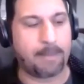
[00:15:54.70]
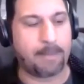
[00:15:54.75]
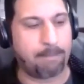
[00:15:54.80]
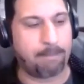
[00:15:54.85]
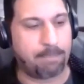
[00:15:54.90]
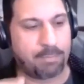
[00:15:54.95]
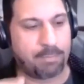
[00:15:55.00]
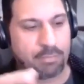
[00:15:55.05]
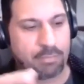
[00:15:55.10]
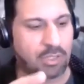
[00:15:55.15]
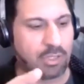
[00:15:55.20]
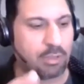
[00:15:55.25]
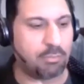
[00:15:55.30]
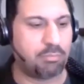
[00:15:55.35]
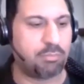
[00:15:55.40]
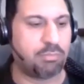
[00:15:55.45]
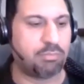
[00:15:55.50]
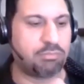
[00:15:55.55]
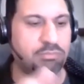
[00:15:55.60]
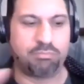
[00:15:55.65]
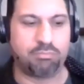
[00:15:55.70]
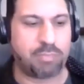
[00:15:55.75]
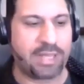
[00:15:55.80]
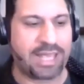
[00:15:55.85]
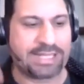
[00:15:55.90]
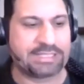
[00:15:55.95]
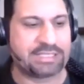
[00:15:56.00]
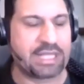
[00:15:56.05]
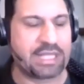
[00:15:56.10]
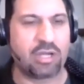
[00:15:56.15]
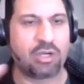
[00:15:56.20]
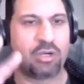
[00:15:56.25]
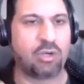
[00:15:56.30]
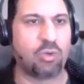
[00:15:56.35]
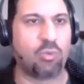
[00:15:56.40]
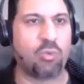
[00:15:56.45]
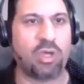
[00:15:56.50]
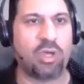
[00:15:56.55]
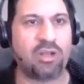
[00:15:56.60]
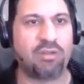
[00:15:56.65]
uh, uh, paysetter
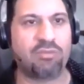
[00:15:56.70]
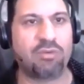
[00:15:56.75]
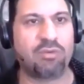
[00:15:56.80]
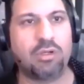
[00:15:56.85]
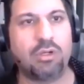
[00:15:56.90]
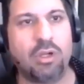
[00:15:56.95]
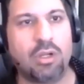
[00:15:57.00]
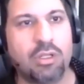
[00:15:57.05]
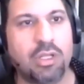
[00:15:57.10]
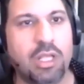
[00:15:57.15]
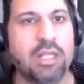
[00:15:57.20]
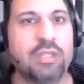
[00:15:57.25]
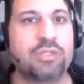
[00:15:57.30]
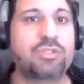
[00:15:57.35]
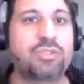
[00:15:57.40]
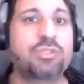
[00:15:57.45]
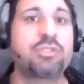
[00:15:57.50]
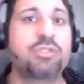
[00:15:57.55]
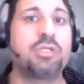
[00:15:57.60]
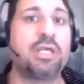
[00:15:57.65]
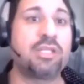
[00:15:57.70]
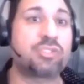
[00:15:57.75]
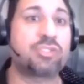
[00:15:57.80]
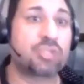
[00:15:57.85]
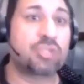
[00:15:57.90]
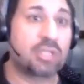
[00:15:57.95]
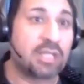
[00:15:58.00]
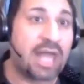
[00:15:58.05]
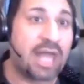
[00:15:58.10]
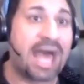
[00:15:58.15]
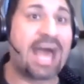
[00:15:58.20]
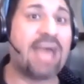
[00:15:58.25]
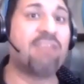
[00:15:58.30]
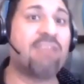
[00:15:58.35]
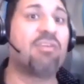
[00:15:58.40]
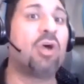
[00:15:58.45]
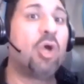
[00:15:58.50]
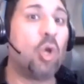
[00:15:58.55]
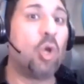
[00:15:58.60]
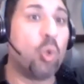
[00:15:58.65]
or whatever. Uh, it's it's
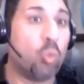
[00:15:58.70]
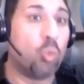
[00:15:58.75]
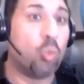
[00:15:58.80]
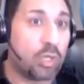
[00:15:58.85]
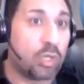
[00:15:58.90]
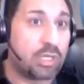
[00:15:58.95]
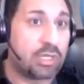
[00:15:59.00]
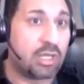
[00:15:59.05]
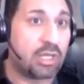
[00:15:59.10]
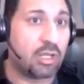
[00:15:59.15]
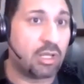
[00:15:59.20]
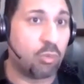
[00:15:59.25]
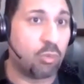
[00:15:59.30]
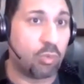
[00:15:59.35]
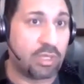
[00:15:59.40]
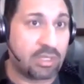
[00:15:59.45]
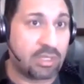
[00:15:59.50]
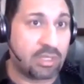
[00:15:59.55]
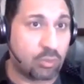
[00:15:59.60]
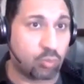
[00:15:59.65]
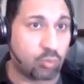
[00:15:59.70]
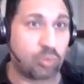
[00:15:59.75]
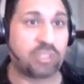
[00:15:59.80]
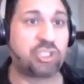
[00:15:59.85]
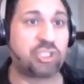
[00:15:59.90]
live with a with a